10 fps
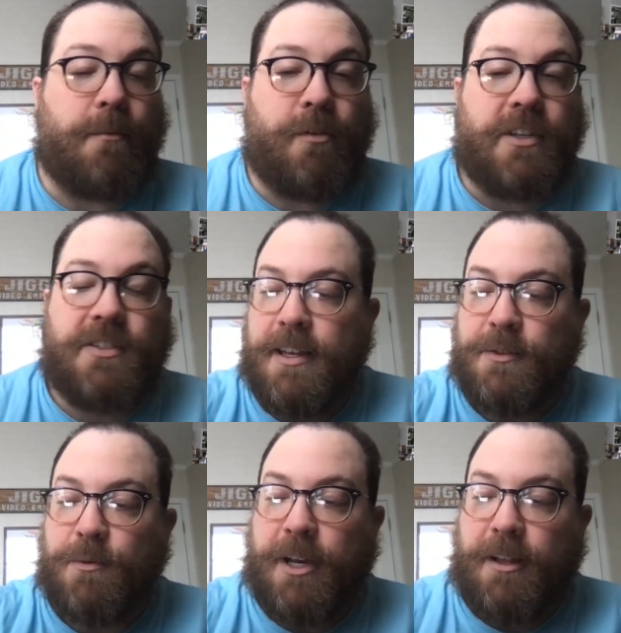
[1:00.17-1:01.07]
movies
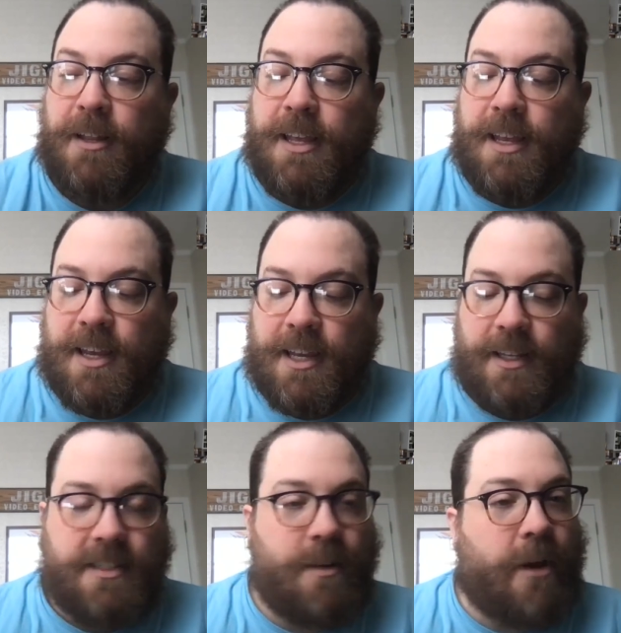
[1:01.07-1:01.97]
as well. And
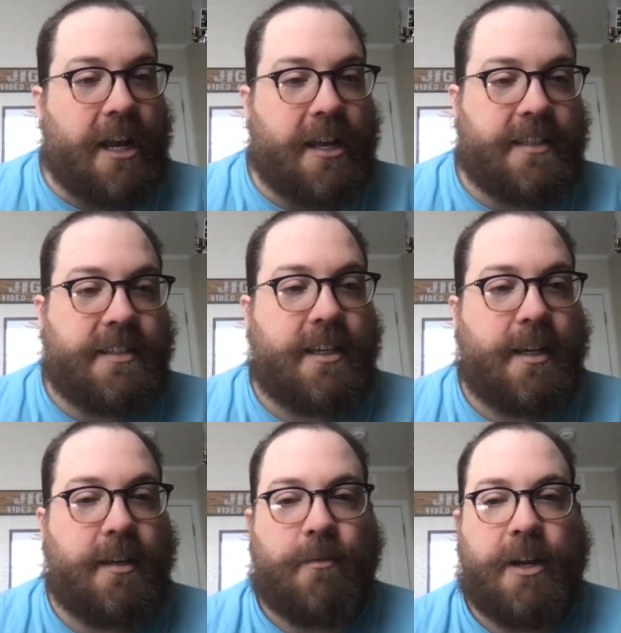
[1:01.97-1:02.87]
like I said, why not
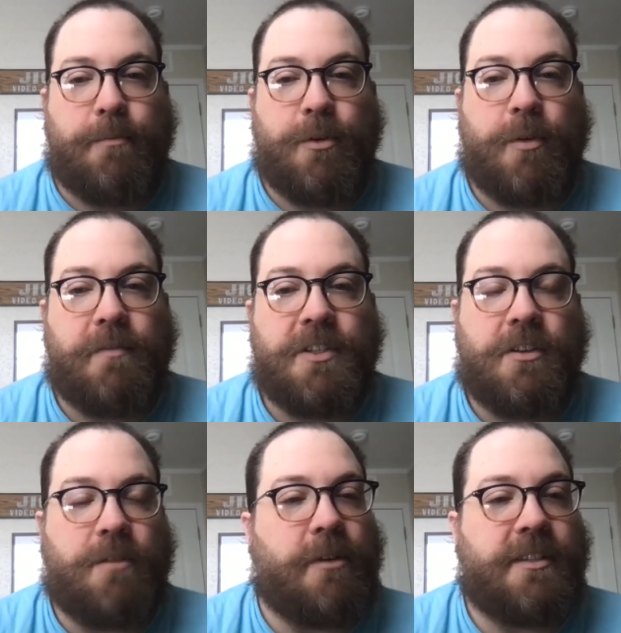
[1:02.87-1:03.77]
put one of his
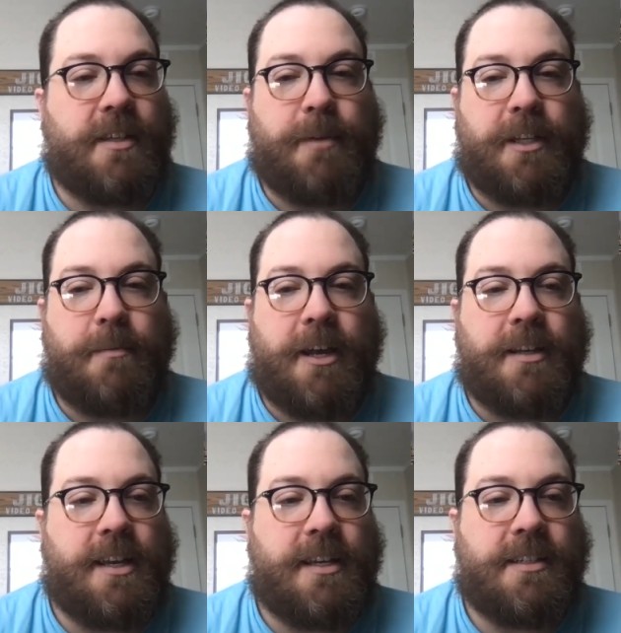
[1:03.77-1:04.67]
good ones up on the
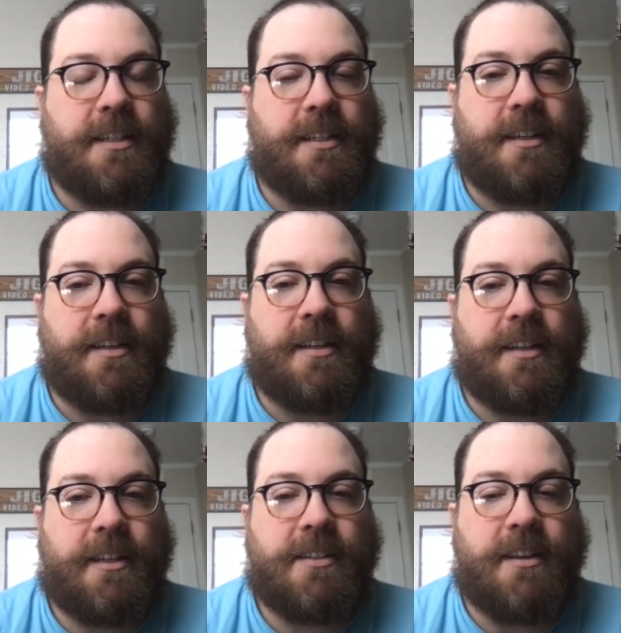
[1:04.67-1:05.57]
podcast and
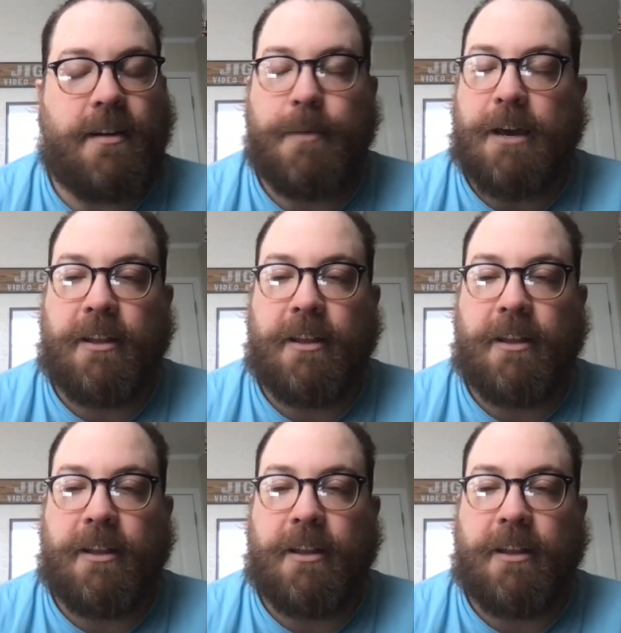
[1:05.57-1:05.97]
let's talk about